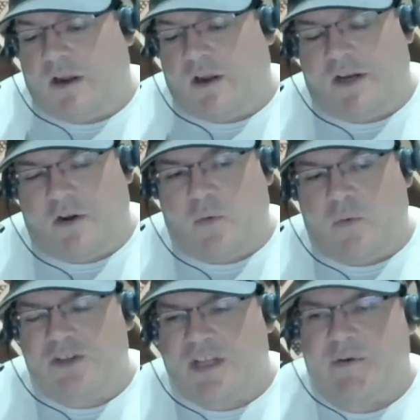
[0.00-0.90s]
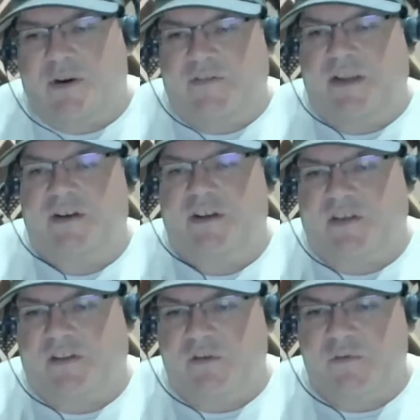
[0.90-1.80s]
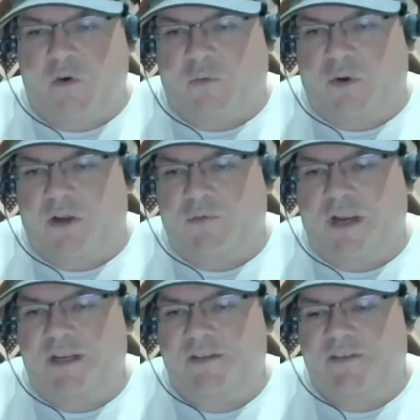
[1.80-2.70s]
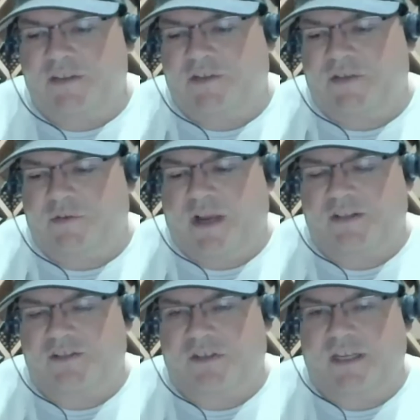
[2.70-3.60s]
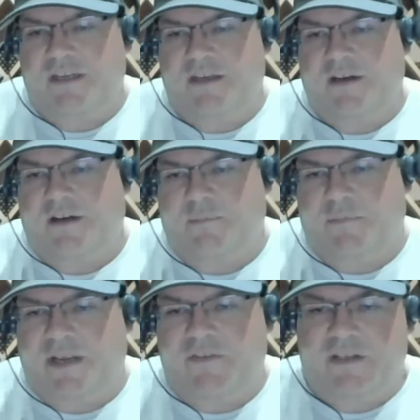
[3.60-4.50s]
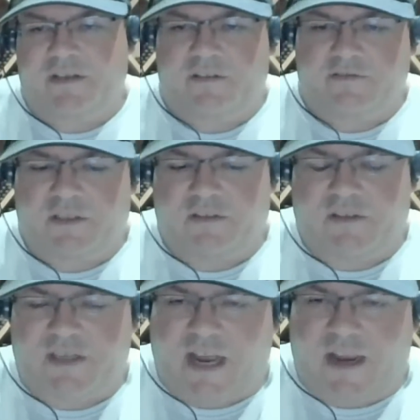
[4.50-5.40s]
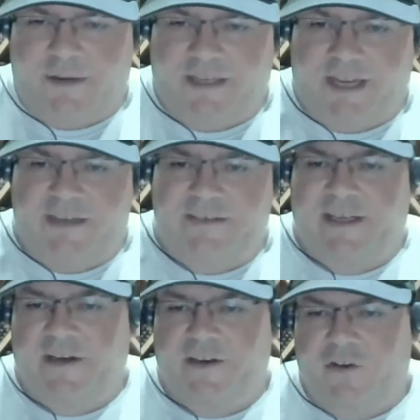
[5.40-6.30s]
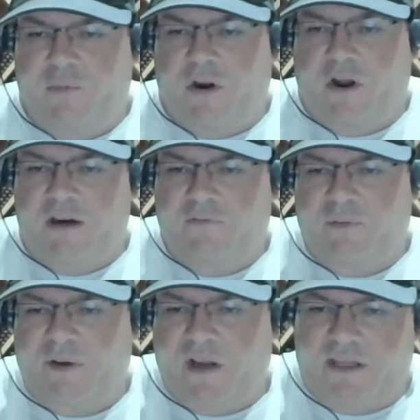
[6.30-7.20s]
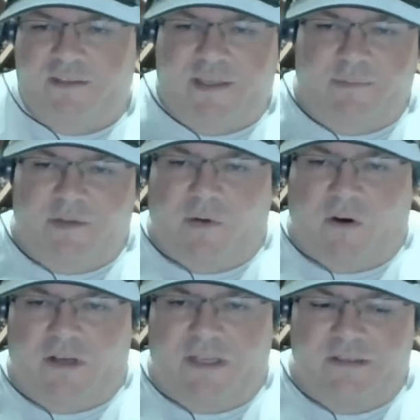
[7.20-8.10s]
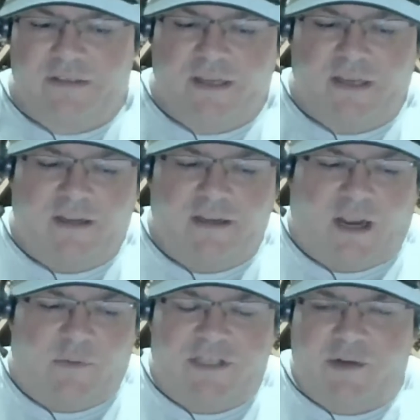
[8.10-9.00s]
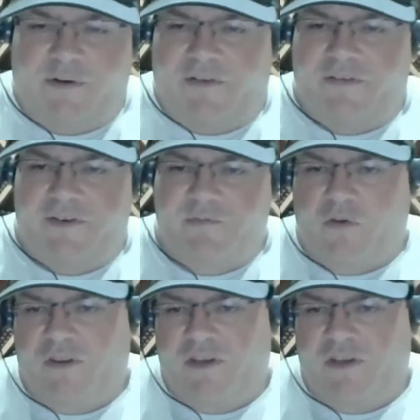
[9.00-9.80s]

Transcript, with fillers: you know, I wish they would have given us a little more runway to to actually, uh, given the, the time it takes to get a new product from concept to market. I wish they would have given us more than